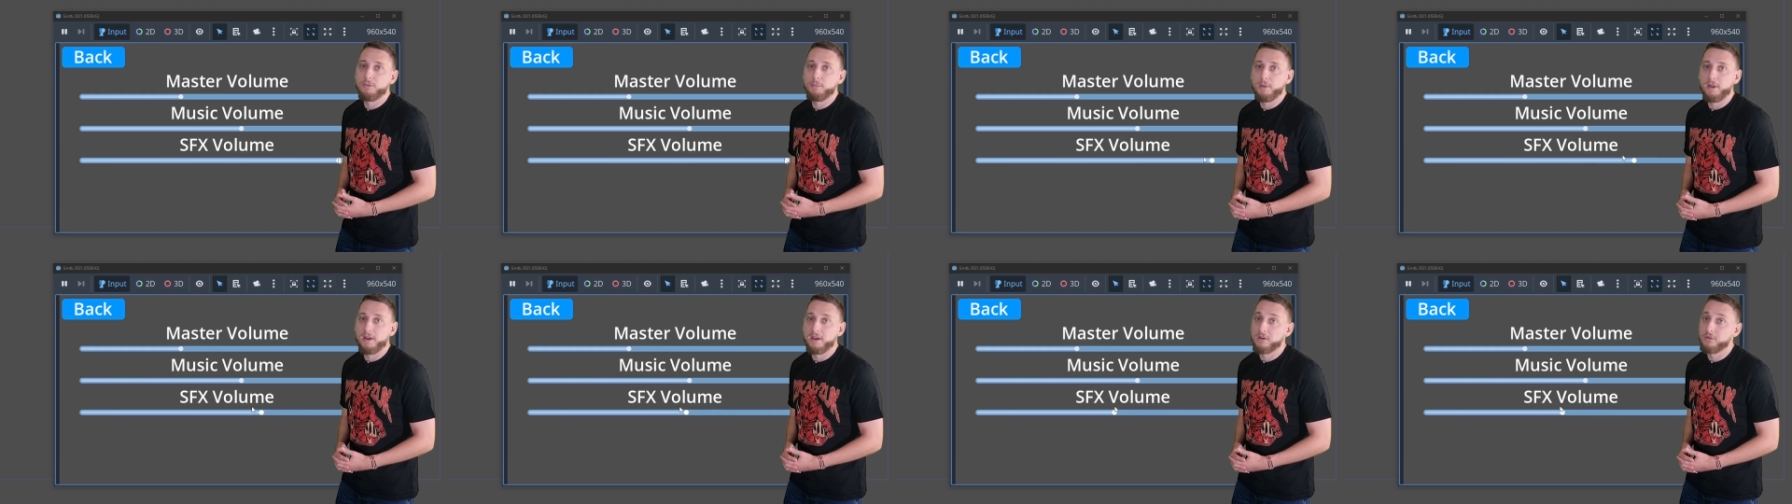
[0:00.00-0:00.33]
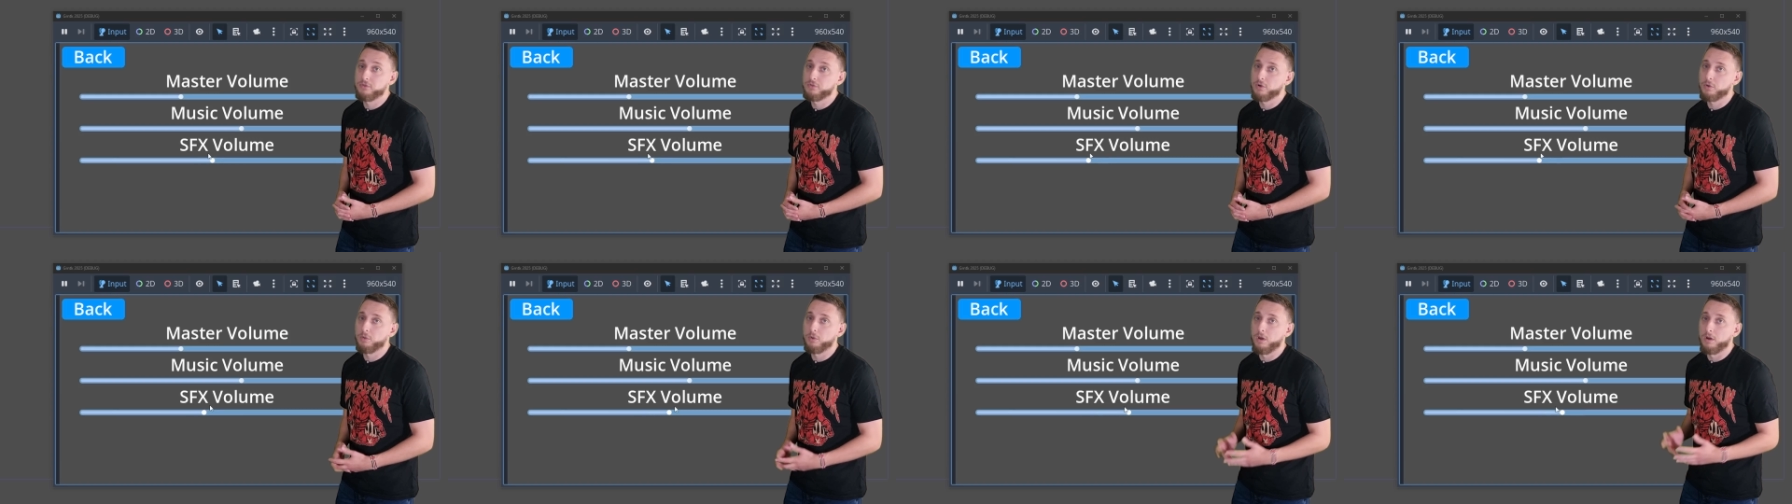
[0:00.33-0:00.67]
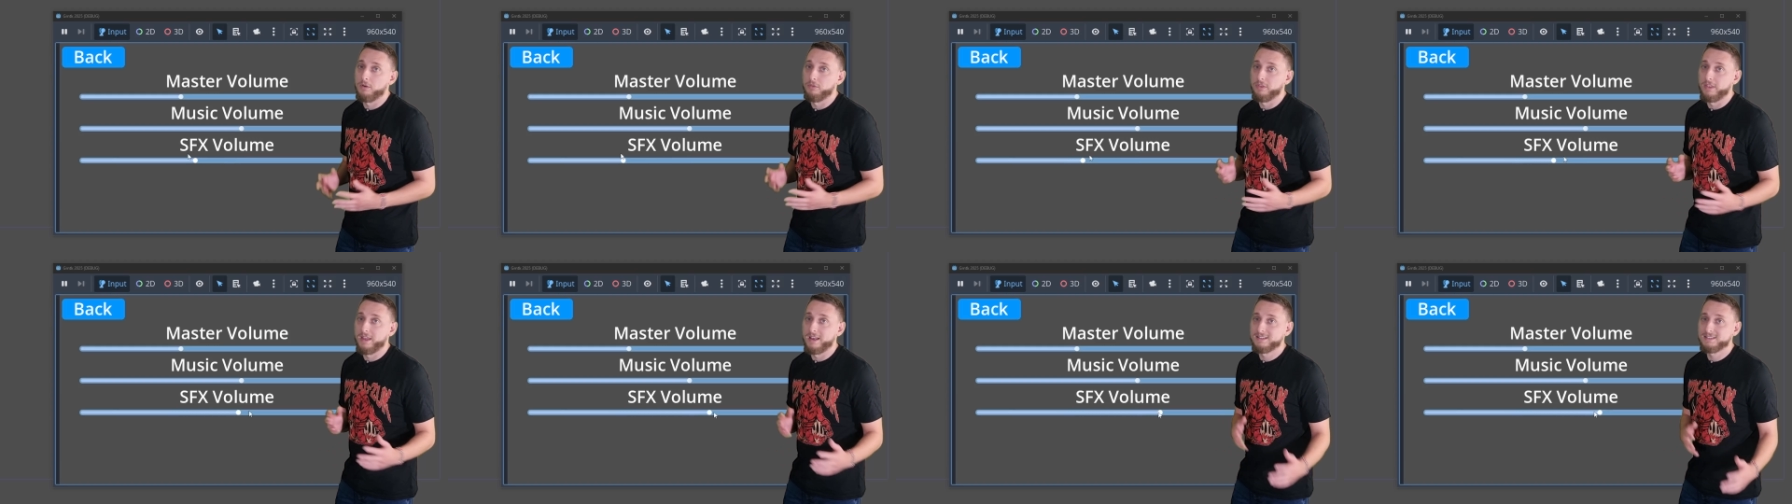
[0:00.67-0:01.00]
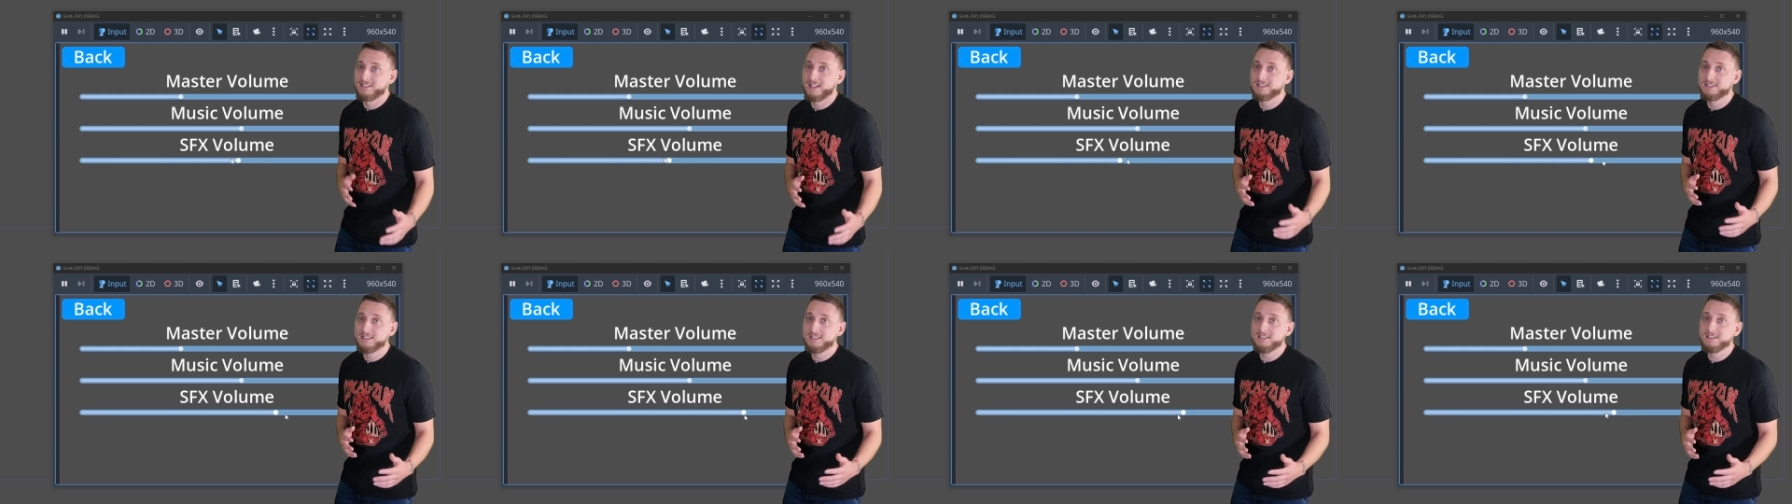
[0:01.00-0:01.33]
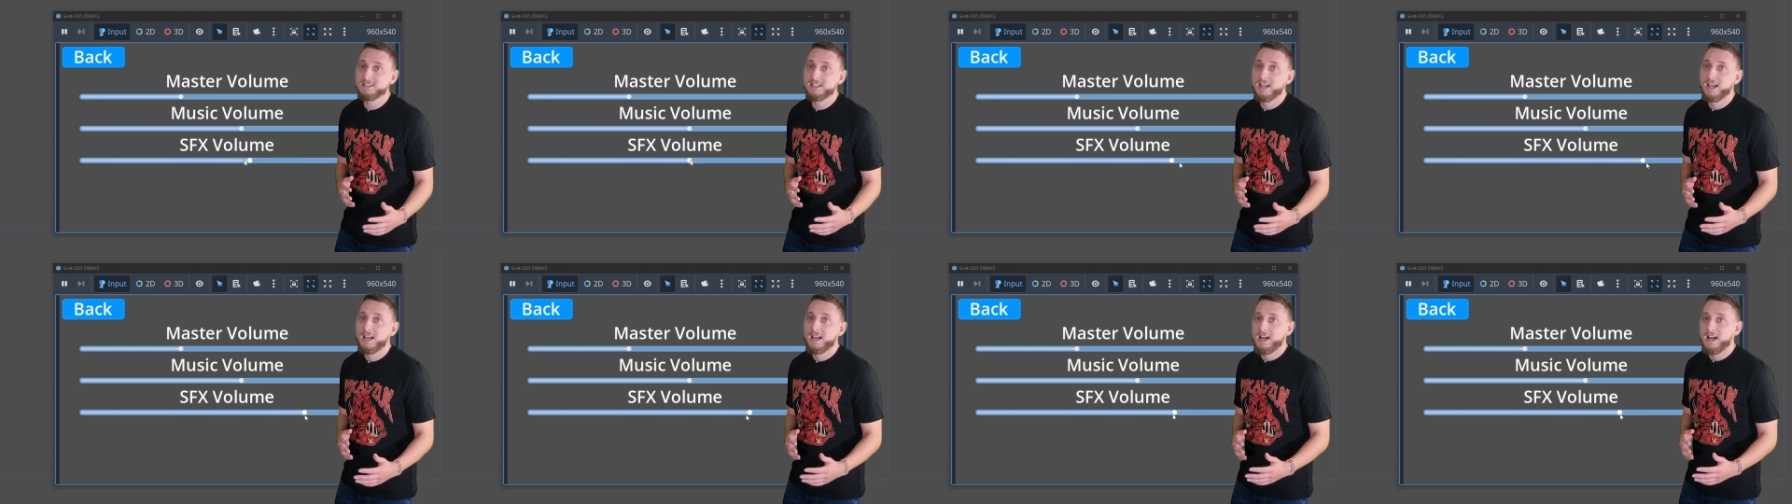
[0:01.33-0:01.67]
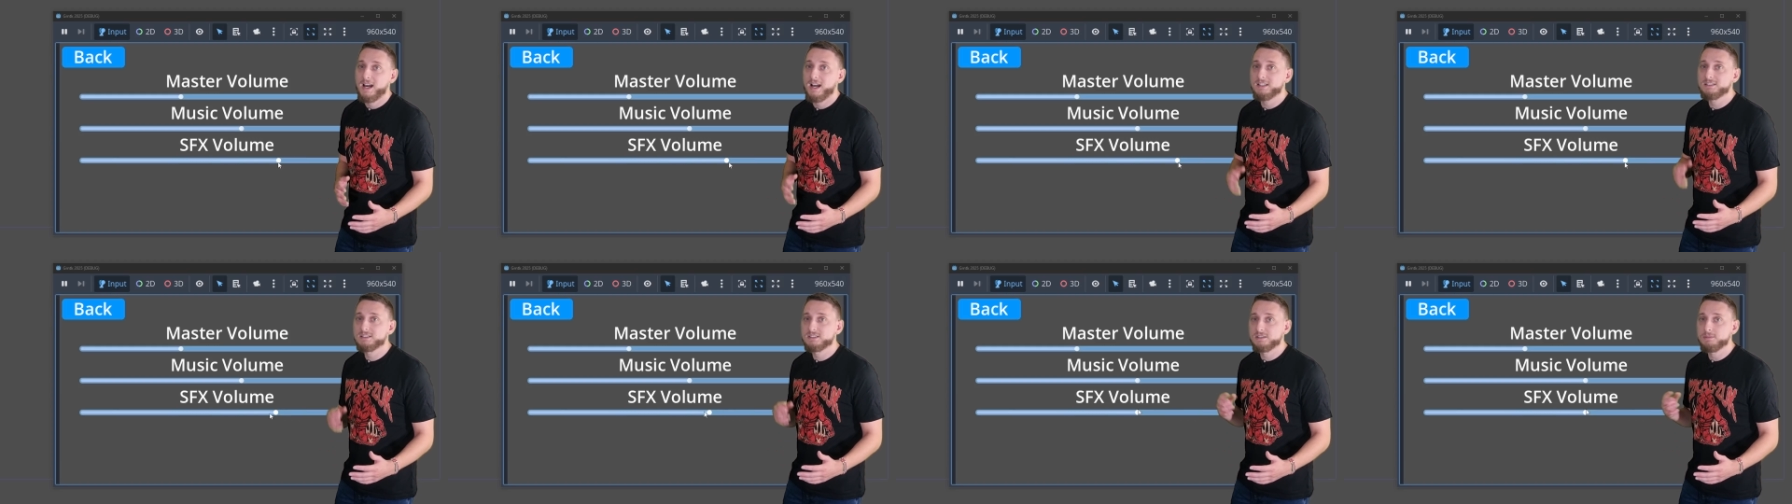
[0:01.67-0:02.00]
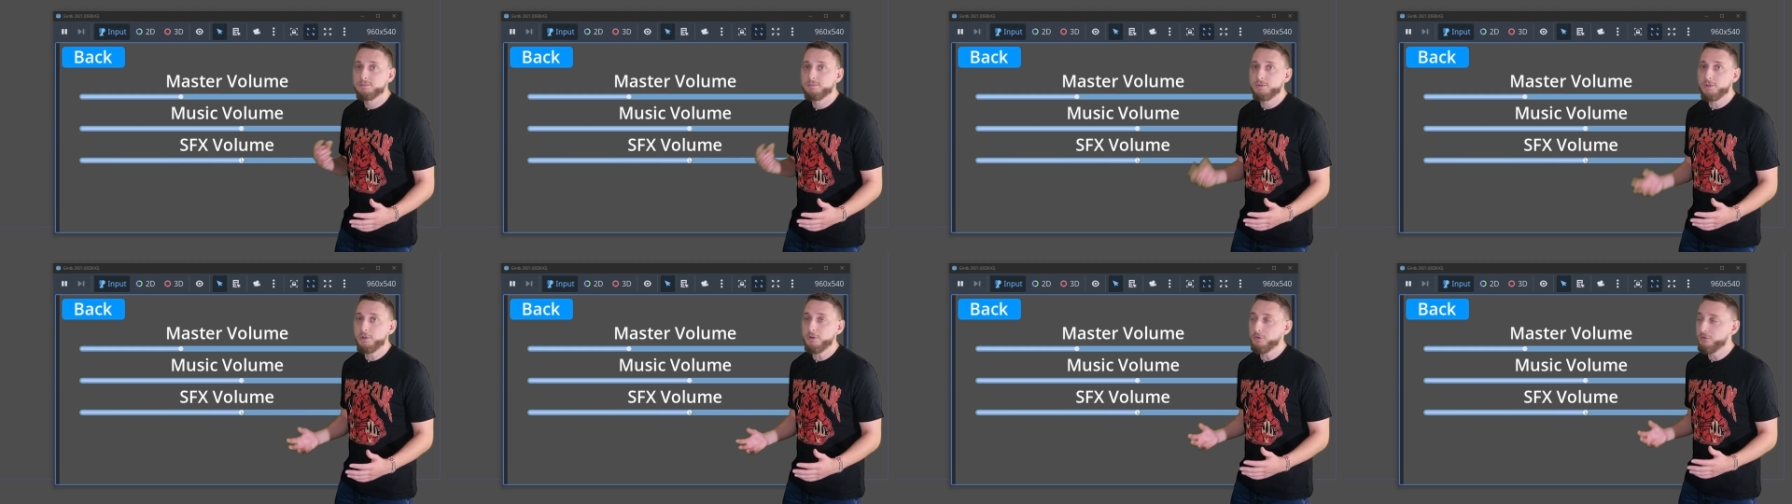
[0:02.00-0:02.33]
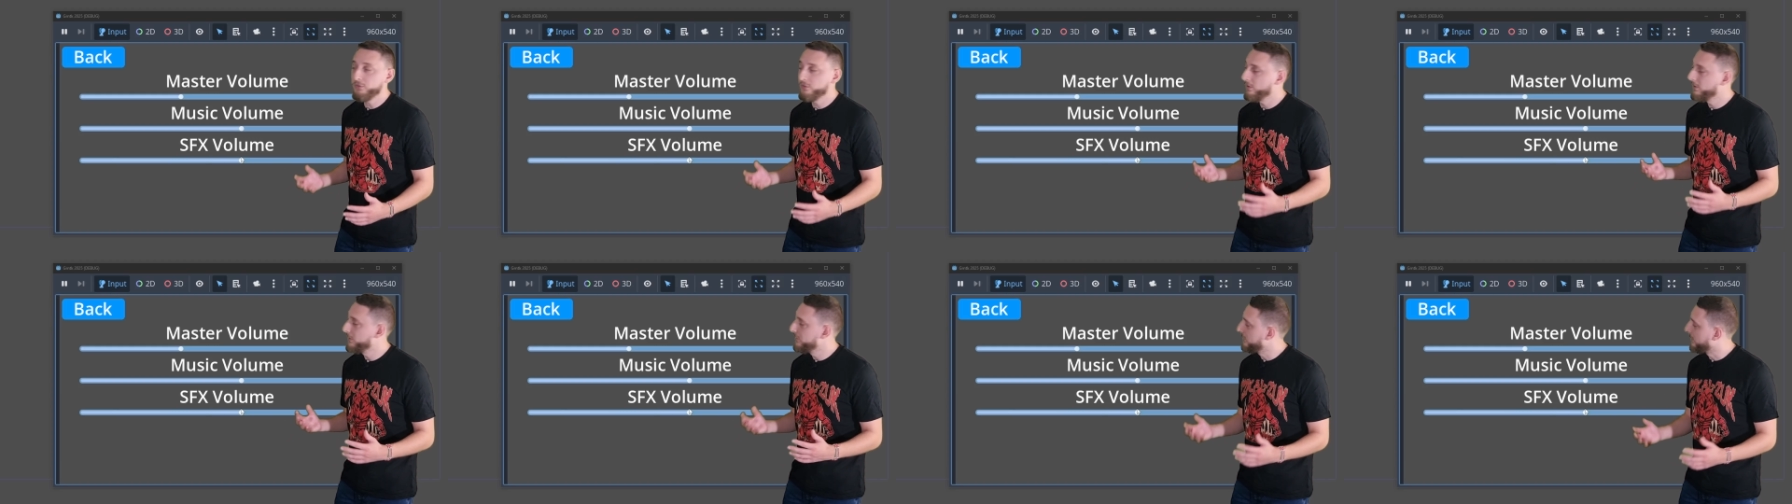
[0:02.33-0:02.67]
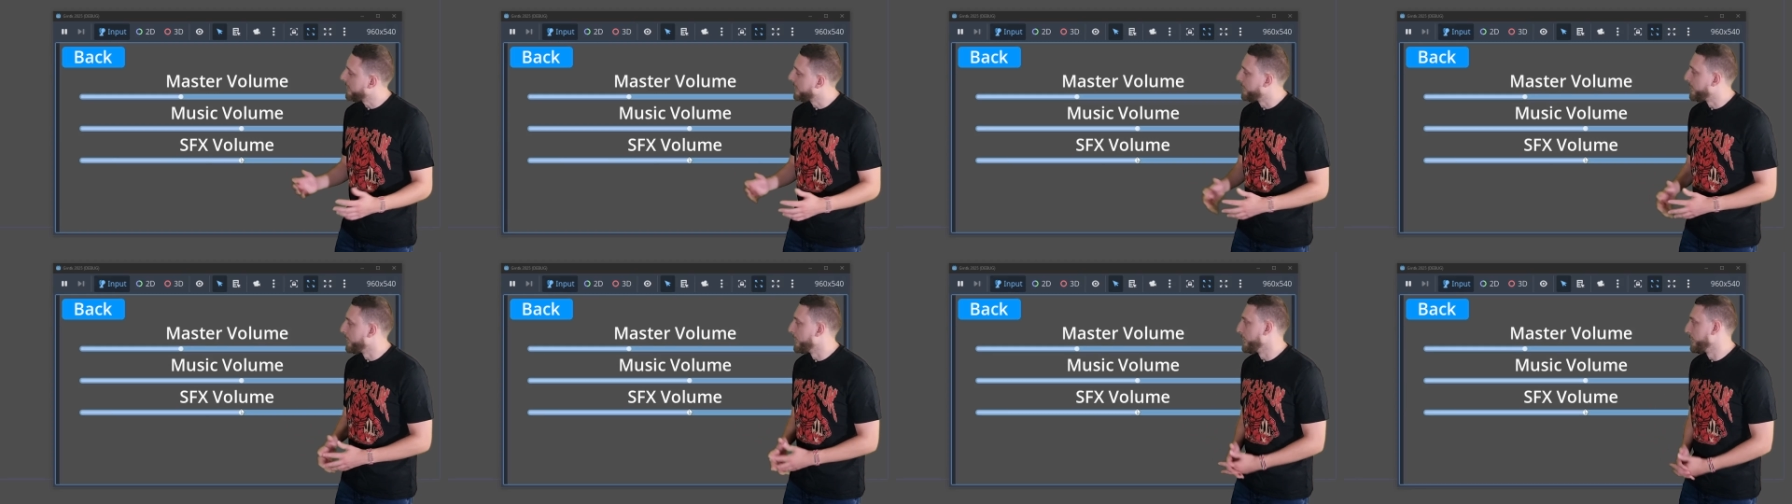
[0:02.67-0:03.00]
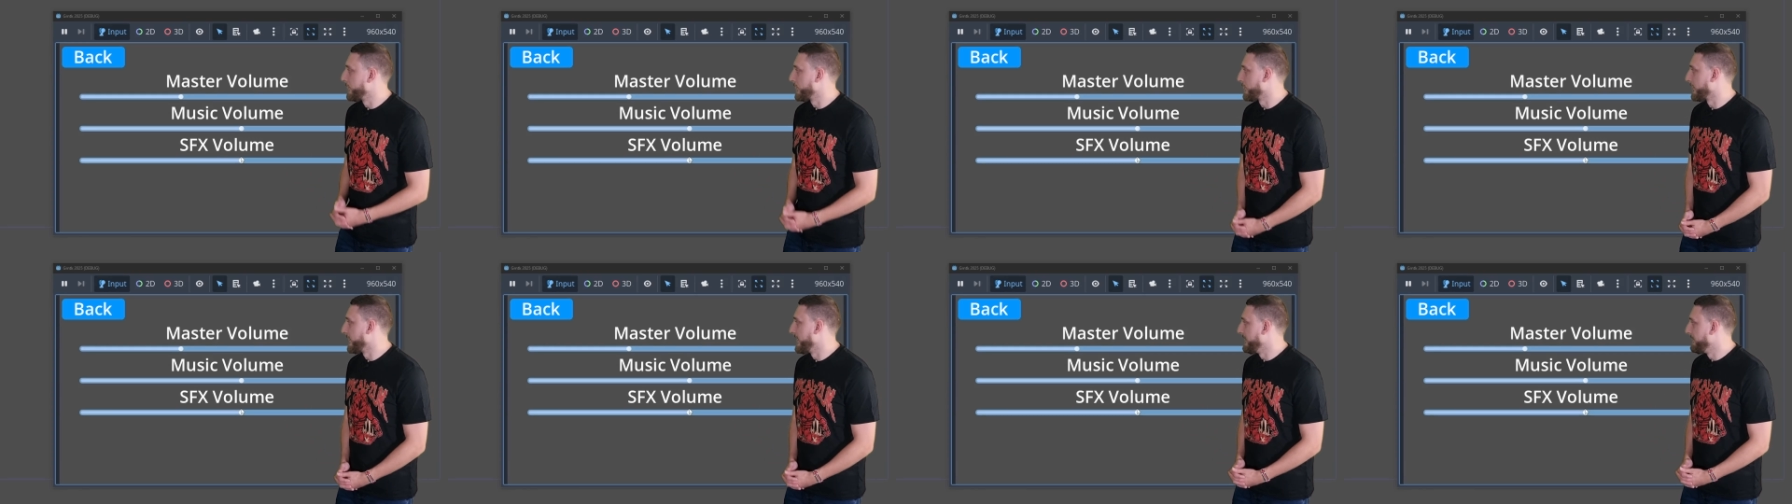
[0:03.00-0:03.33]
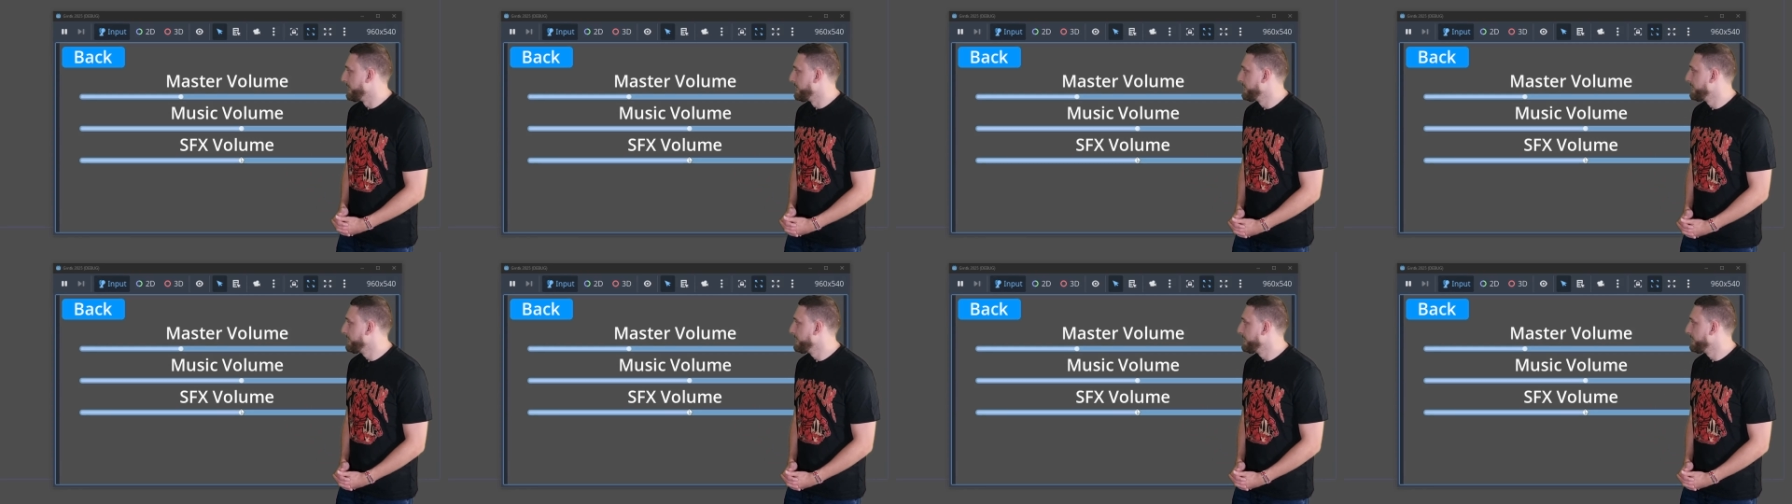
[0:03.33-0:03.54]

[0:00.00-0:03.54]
player control over their settings and some use to the pause screen.